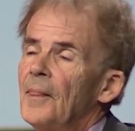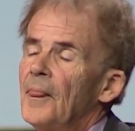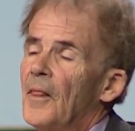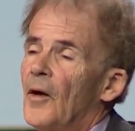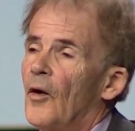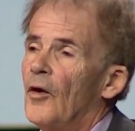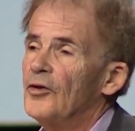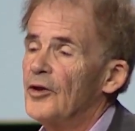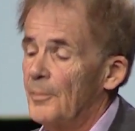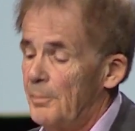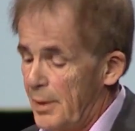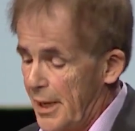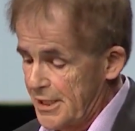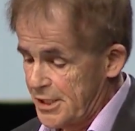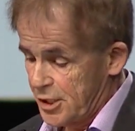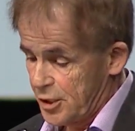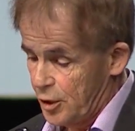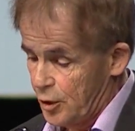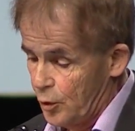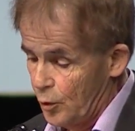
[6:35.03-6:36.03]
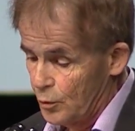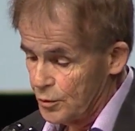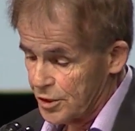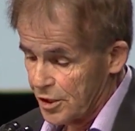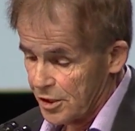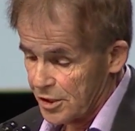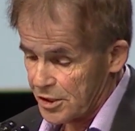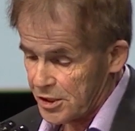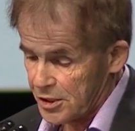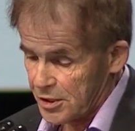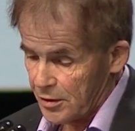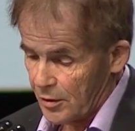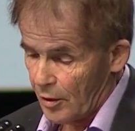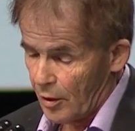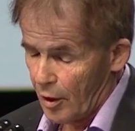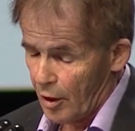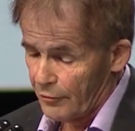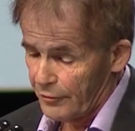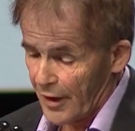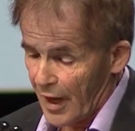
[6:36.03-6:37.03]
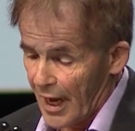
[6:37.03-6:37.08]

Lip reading: on the best uses of